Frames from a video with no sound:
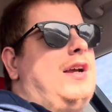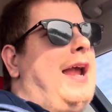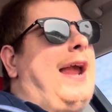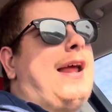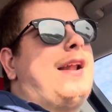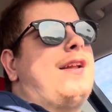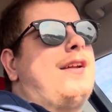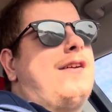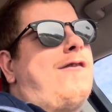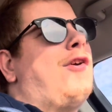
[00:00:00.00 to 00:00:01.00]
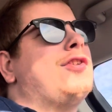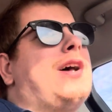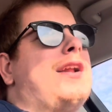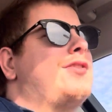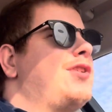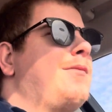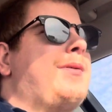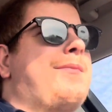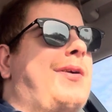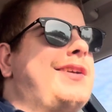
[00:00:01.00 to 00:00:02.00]
And will Donald Trump
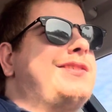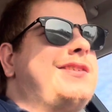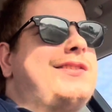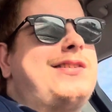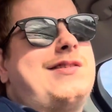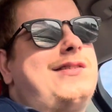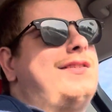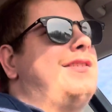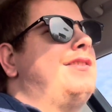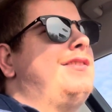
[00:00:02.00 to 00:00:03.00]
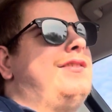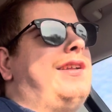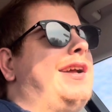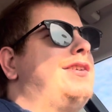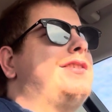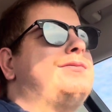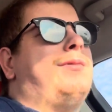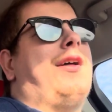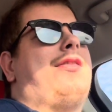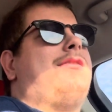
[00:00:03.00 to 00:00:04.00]
be president later this
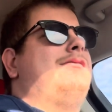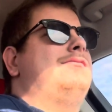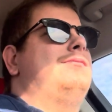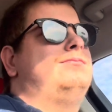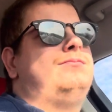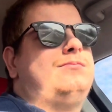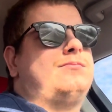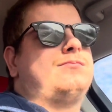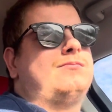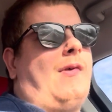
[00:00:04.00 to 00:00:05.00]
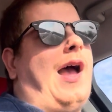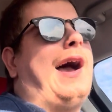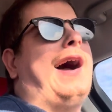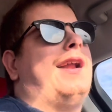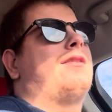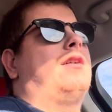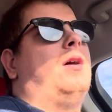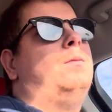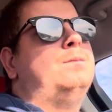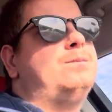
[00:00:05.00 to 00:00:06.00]
month? I don't
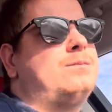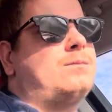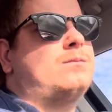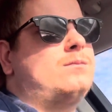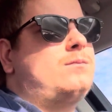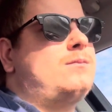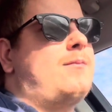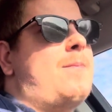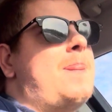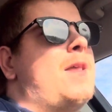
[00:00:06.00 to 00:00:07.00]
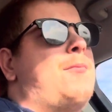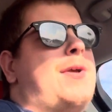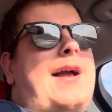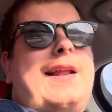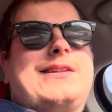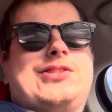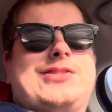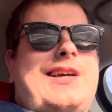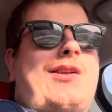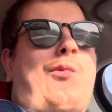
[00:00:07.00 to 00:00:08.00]
know. We kind of just
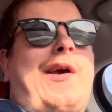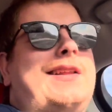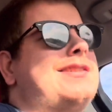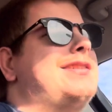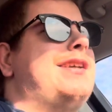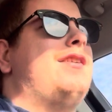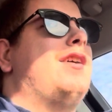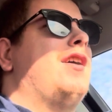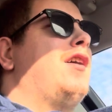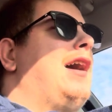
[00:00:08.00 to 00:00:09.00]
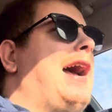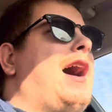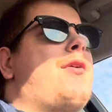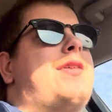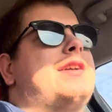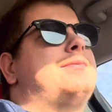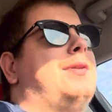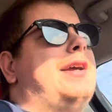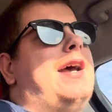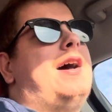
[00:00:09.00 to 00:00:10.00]
gotta wait to see how things
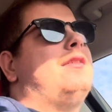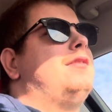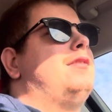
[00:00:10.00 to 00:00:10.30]
play out.